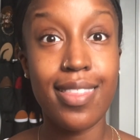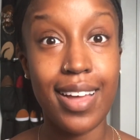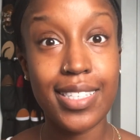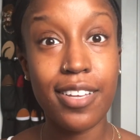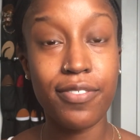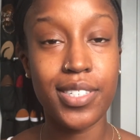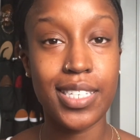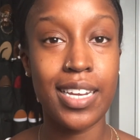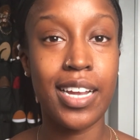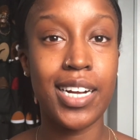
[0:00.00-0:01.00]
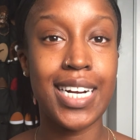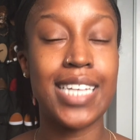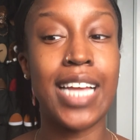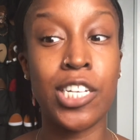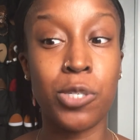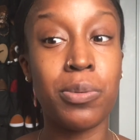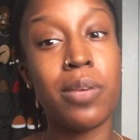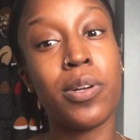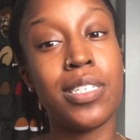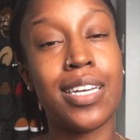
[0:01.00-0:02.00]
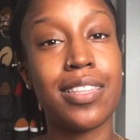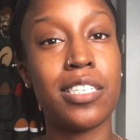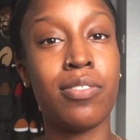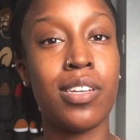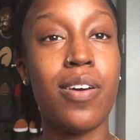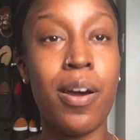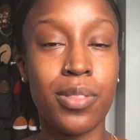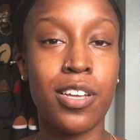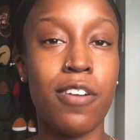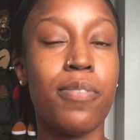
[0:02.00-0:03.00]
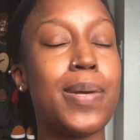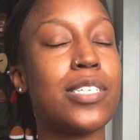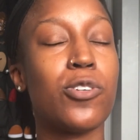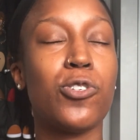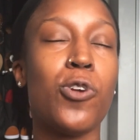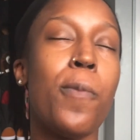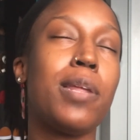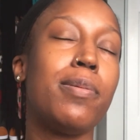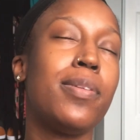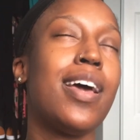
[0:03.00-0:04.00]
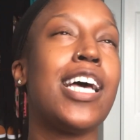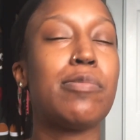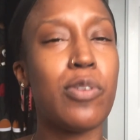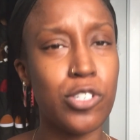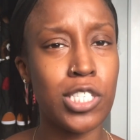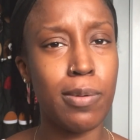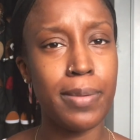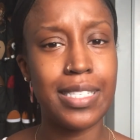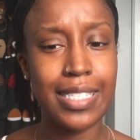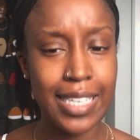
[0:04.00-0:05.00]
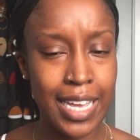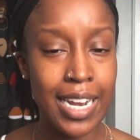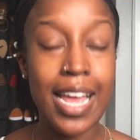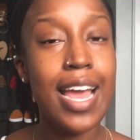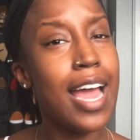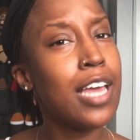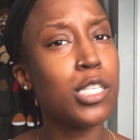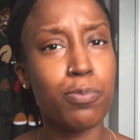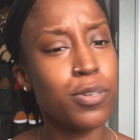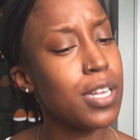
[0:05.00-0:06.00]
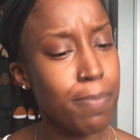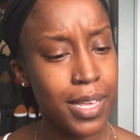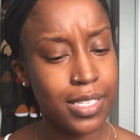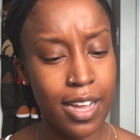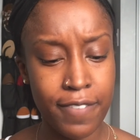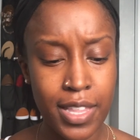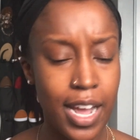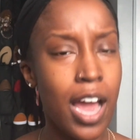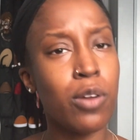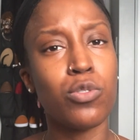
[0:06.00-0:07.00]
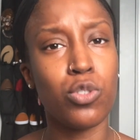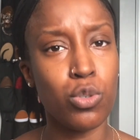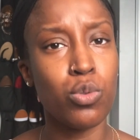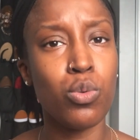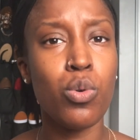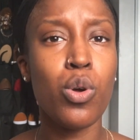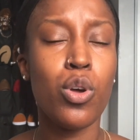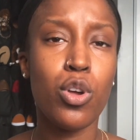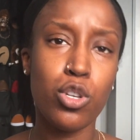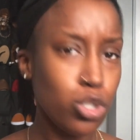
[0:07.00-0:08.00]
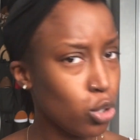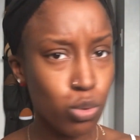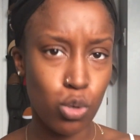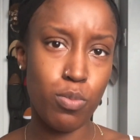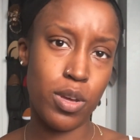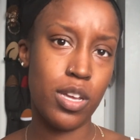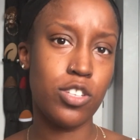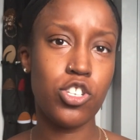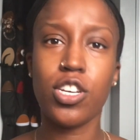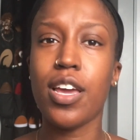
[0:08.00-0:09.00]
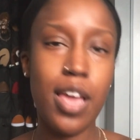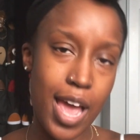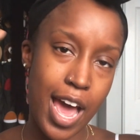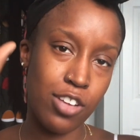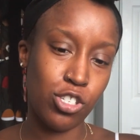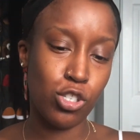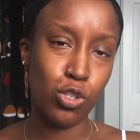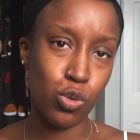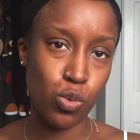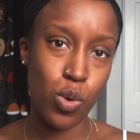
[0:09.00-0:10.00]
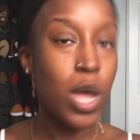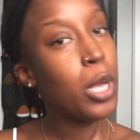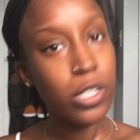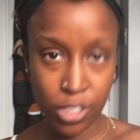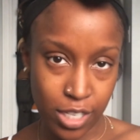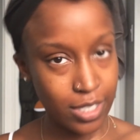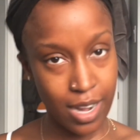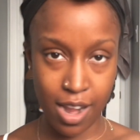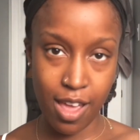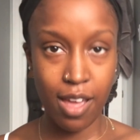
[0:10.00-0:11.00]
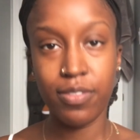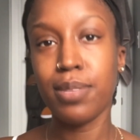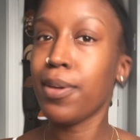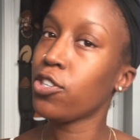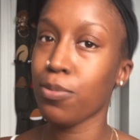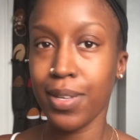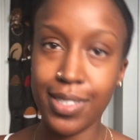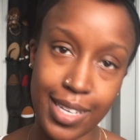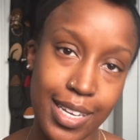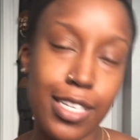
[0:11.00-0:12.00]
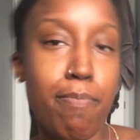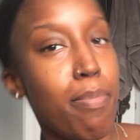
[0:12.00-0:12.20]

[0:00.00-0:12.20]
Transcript: That's it for skincare, guys. I just really wanted to get this video out there because there's so many people that ask me questions about my skin. It's pretty basic. I feel like I don't do too much. I just do just enough to make sure my skin is